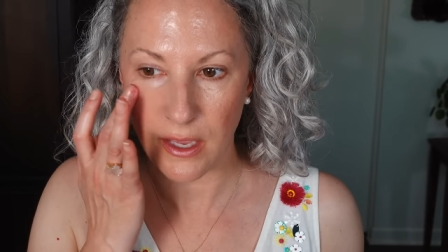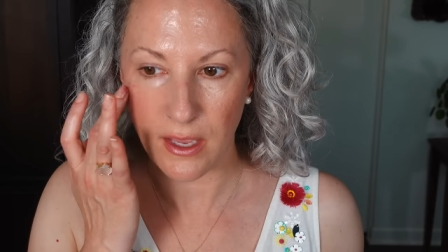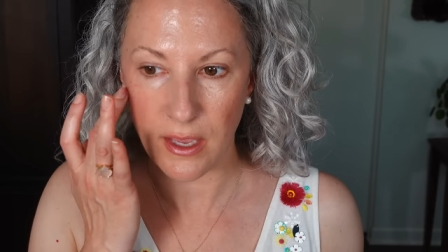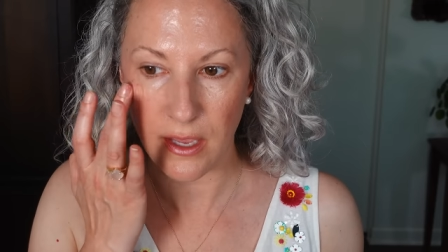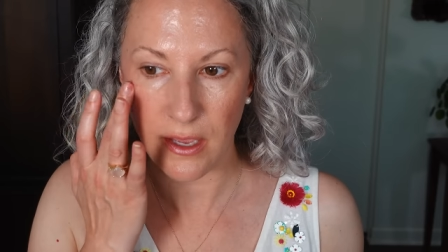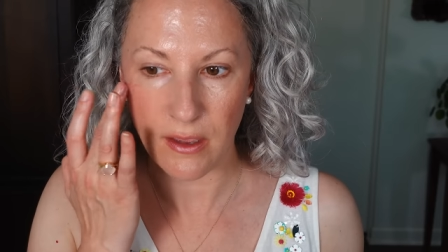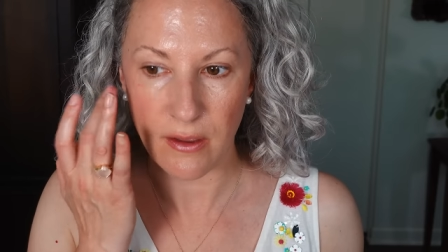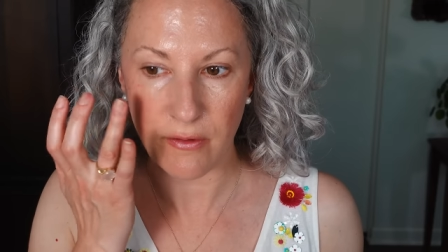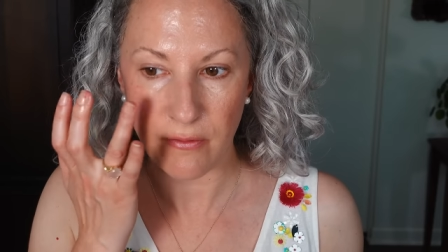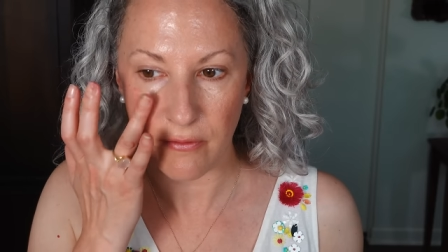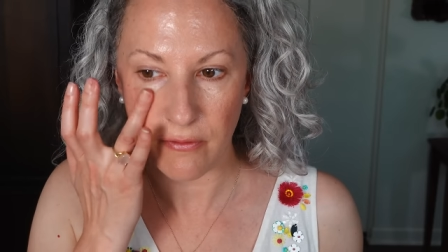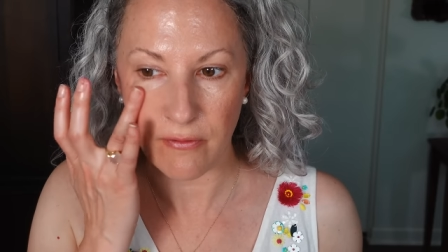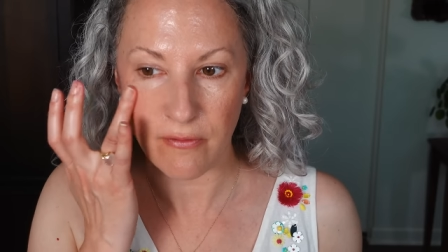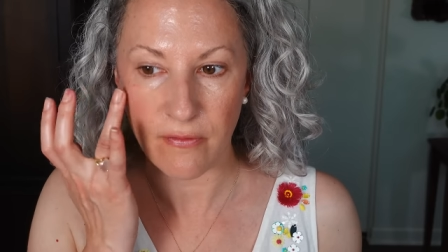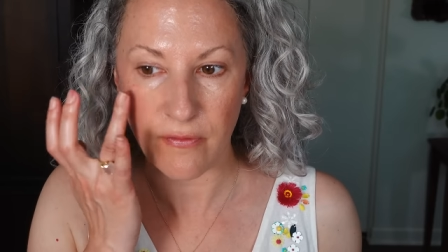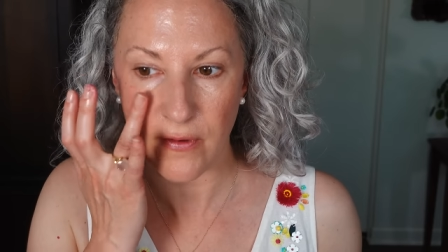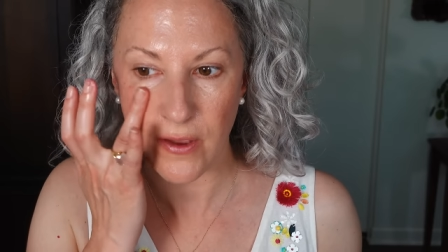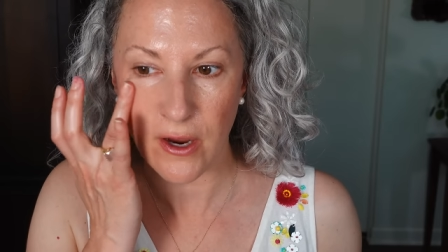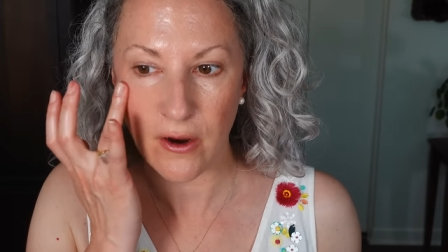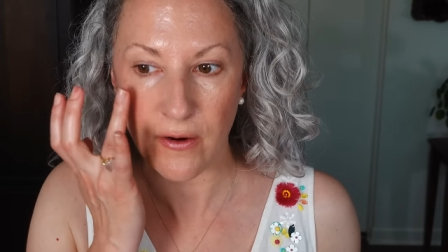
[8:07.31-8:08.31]
a
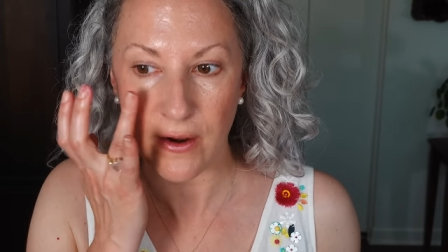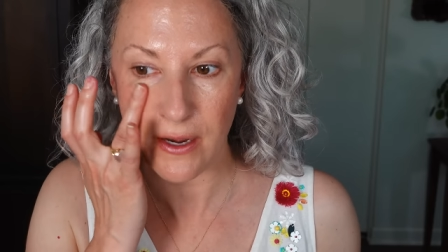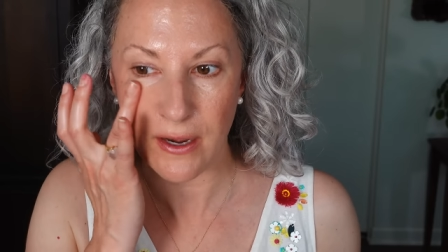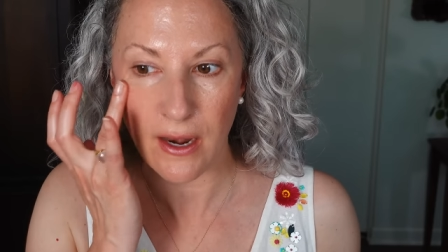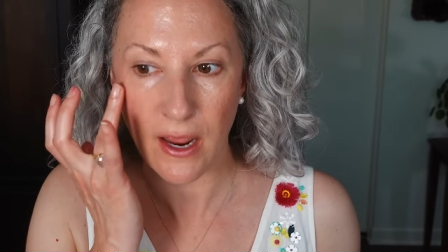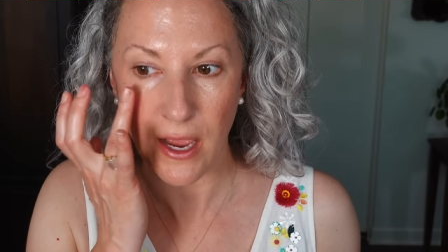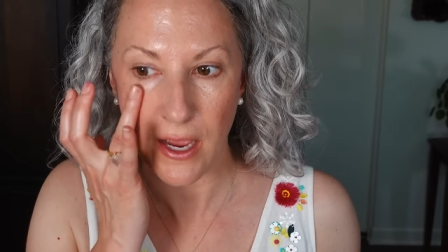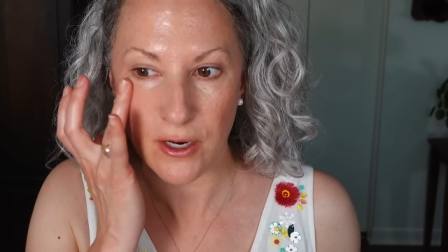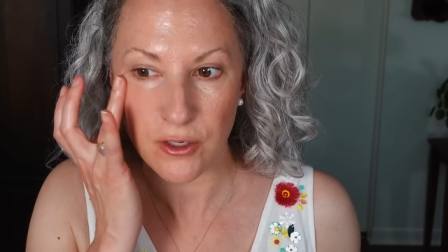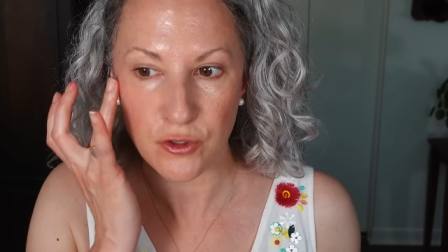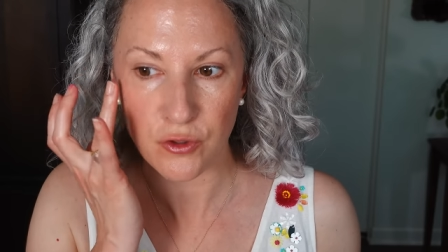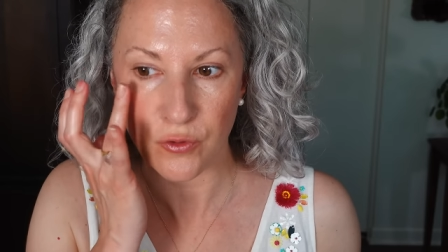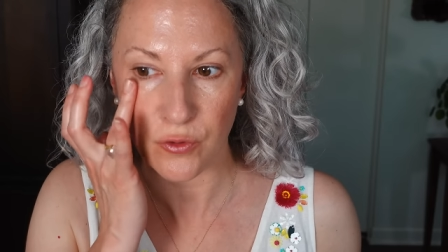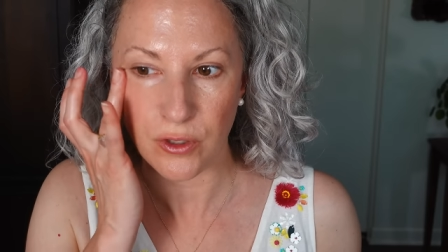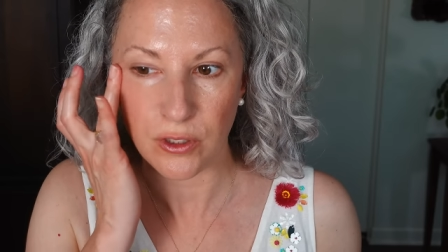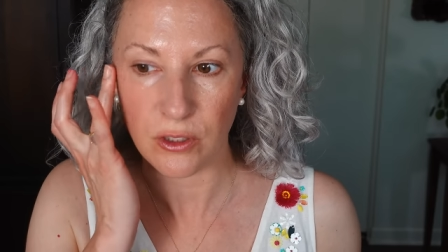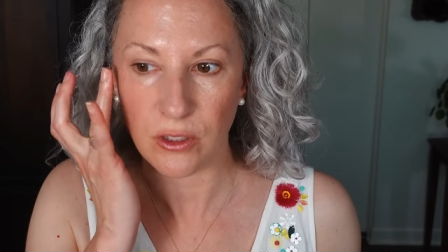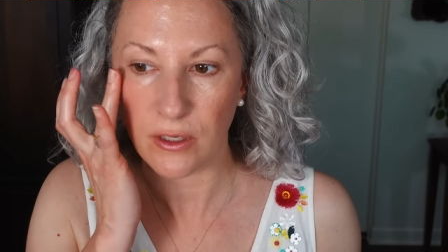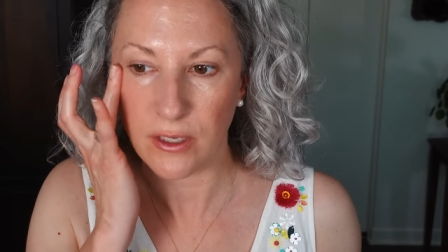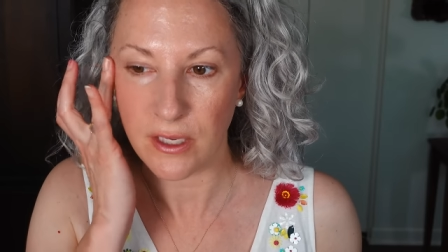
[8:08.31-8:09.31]
very
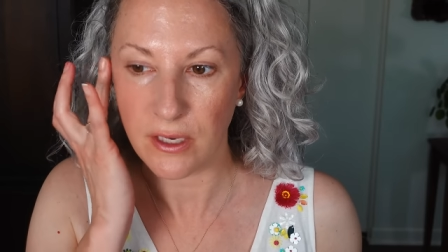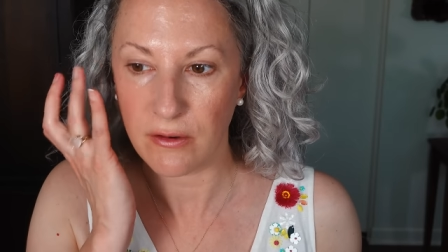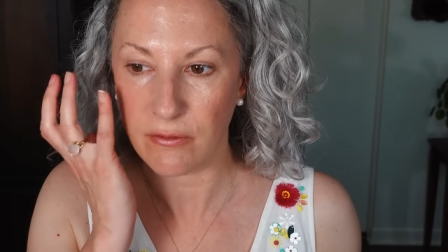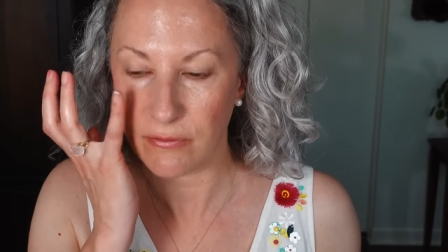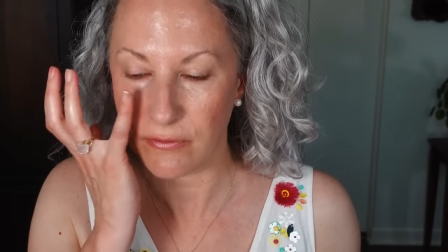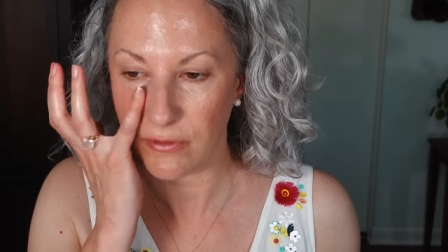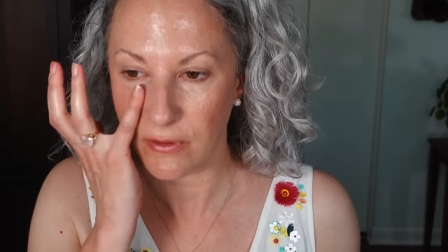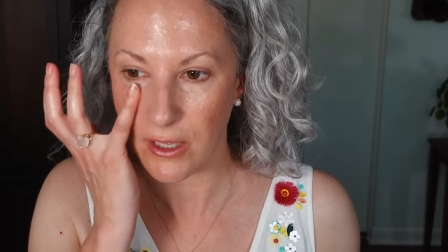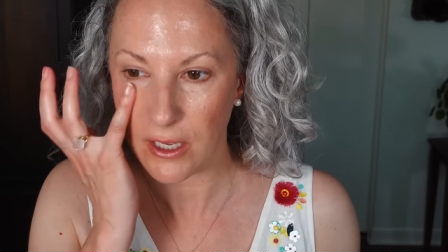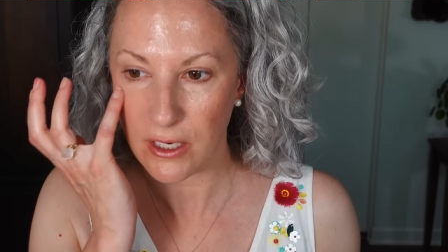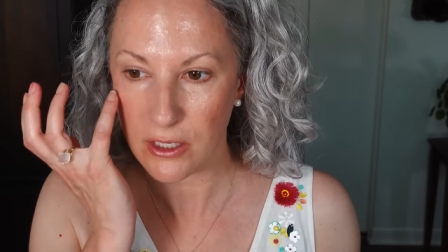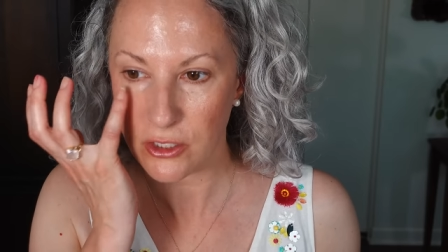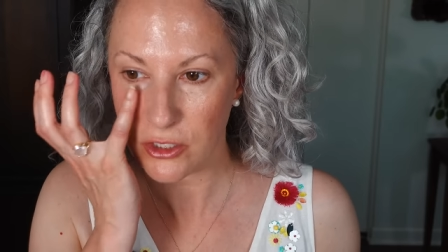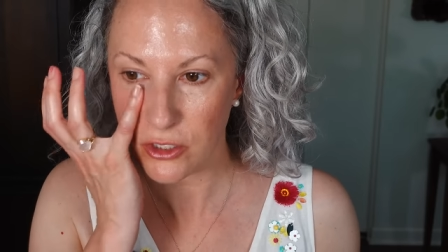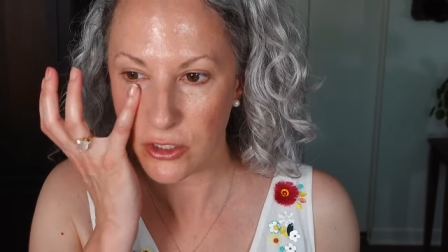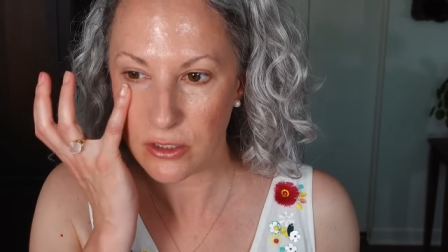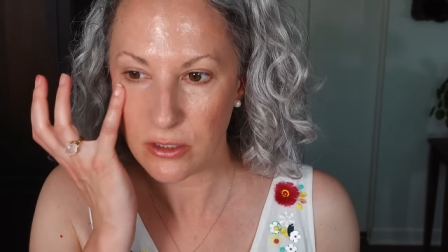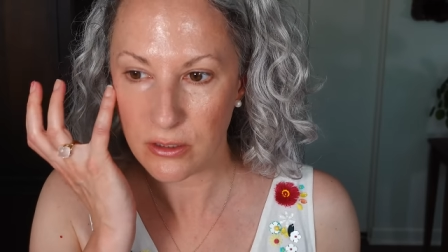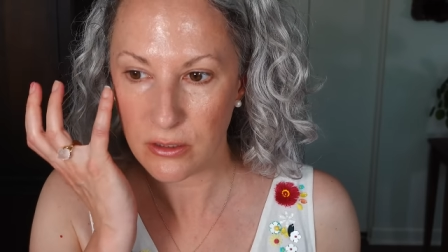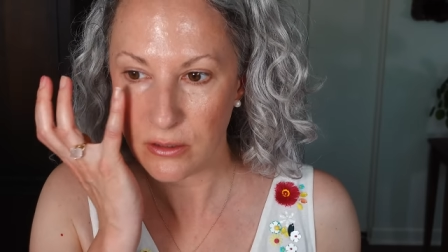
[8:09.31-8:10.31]
natural looking
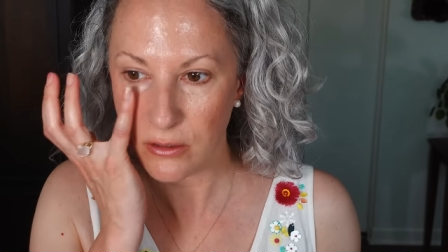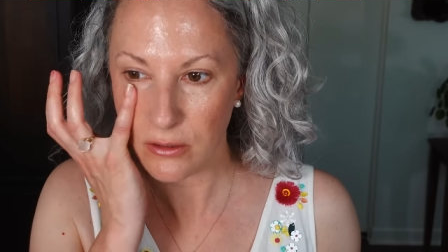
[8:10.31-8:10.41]
flush.